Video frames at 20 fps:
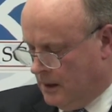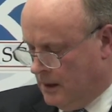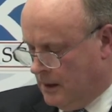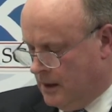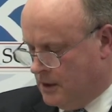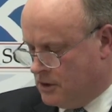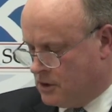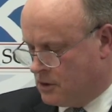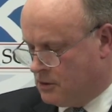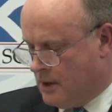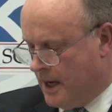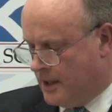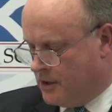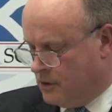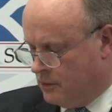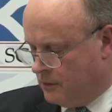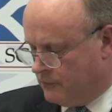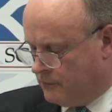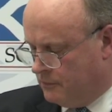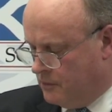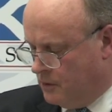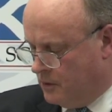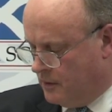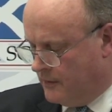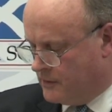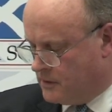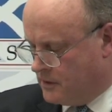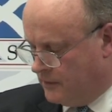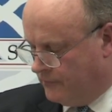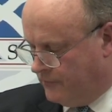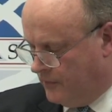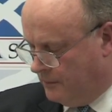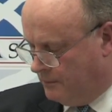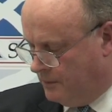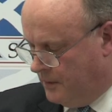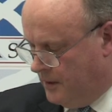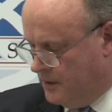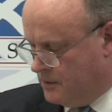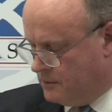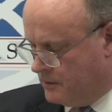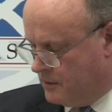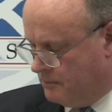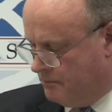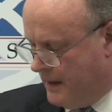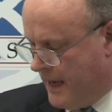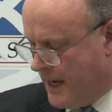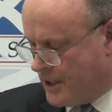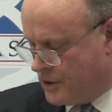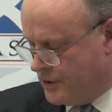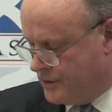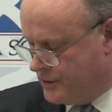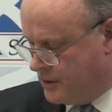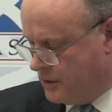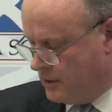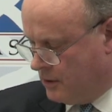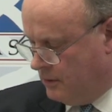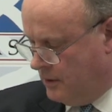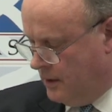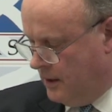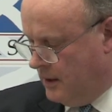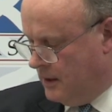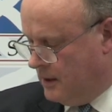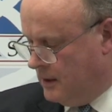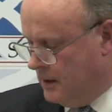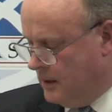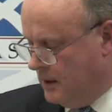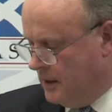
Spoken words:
He's a graduate from the University of the Philippines with a bachelor's degree